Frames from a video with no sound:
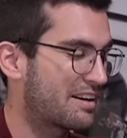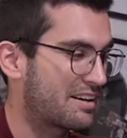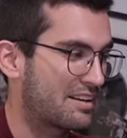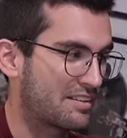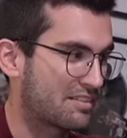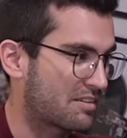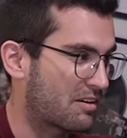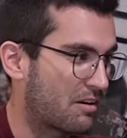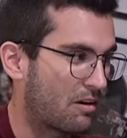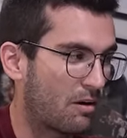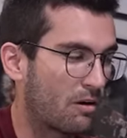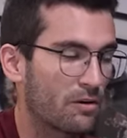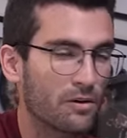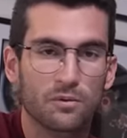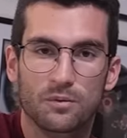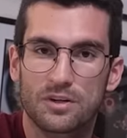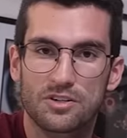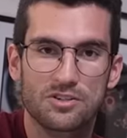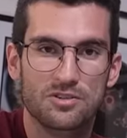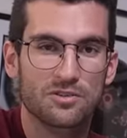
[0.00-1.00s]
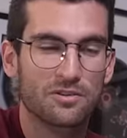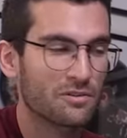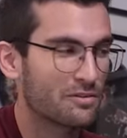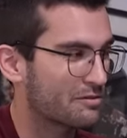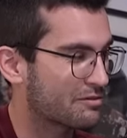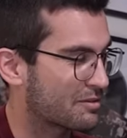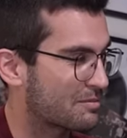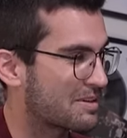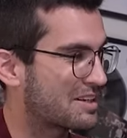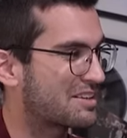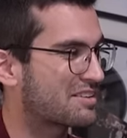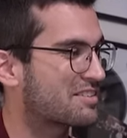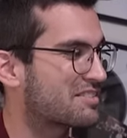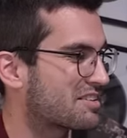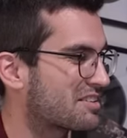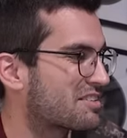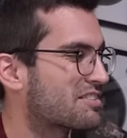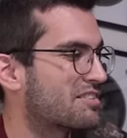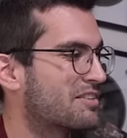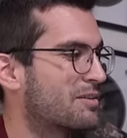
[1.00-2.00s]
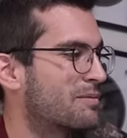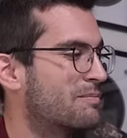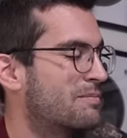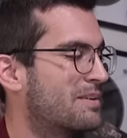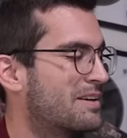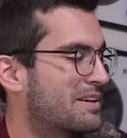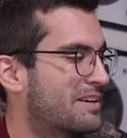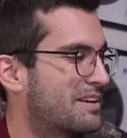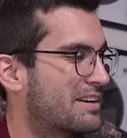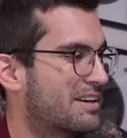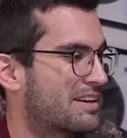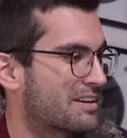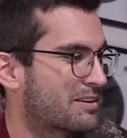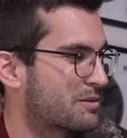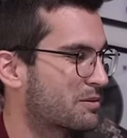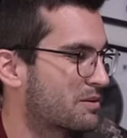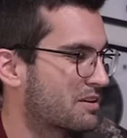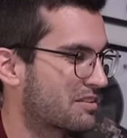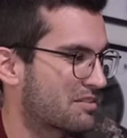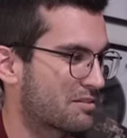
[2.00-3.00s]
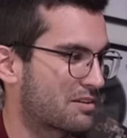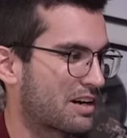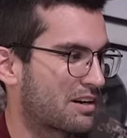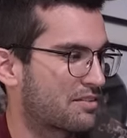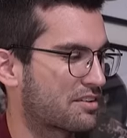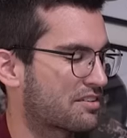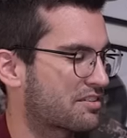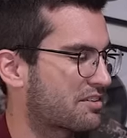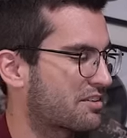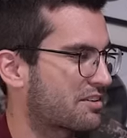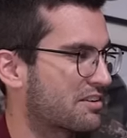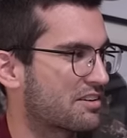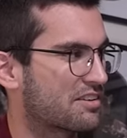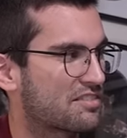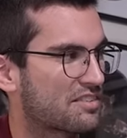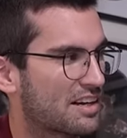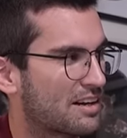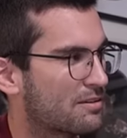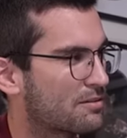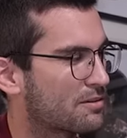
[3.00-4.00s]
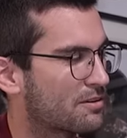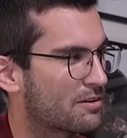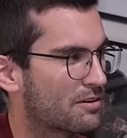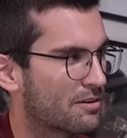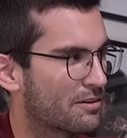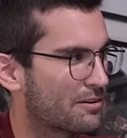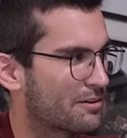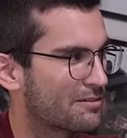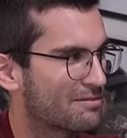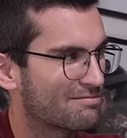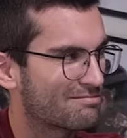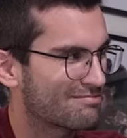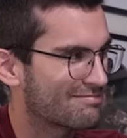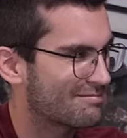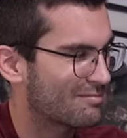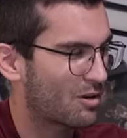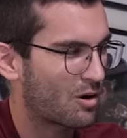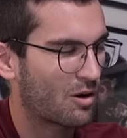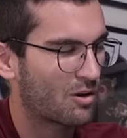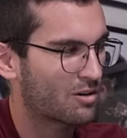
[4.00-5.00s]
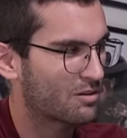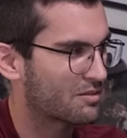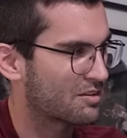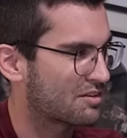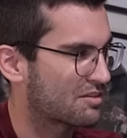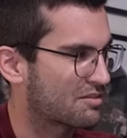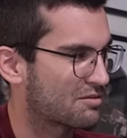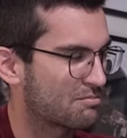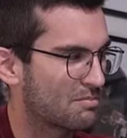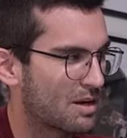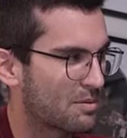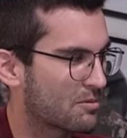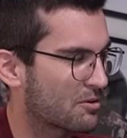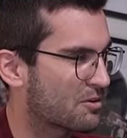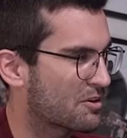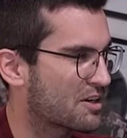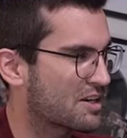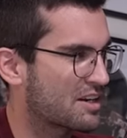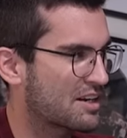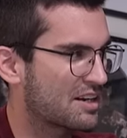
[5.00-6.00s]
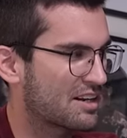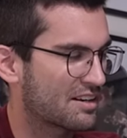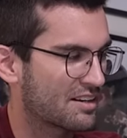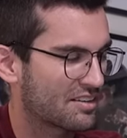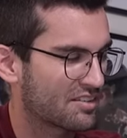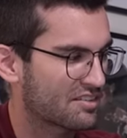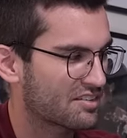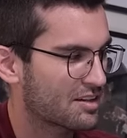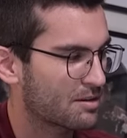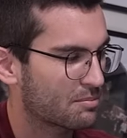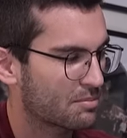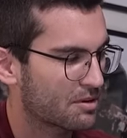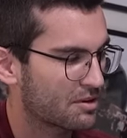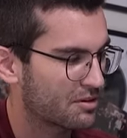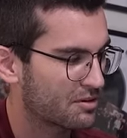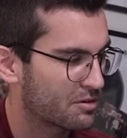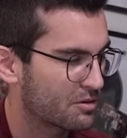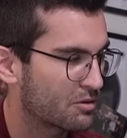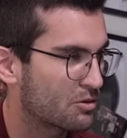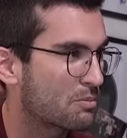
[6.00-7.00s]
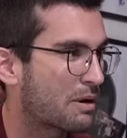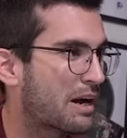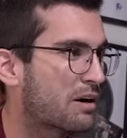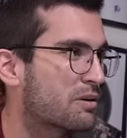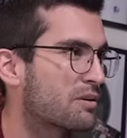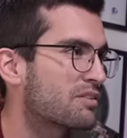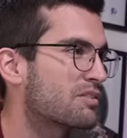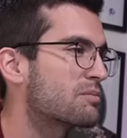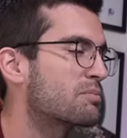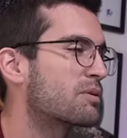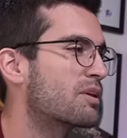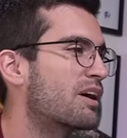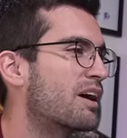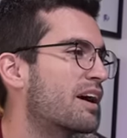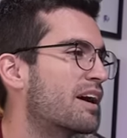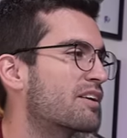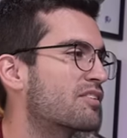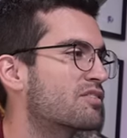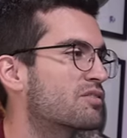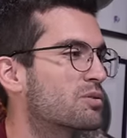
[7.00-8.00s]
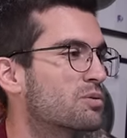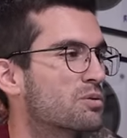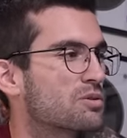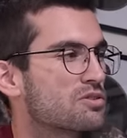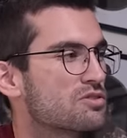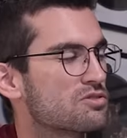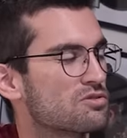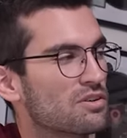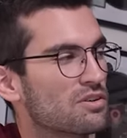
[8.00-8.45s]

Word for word: is all original from his system, including his graphics card, sound card, all of his memory and his CPU, power supply, storage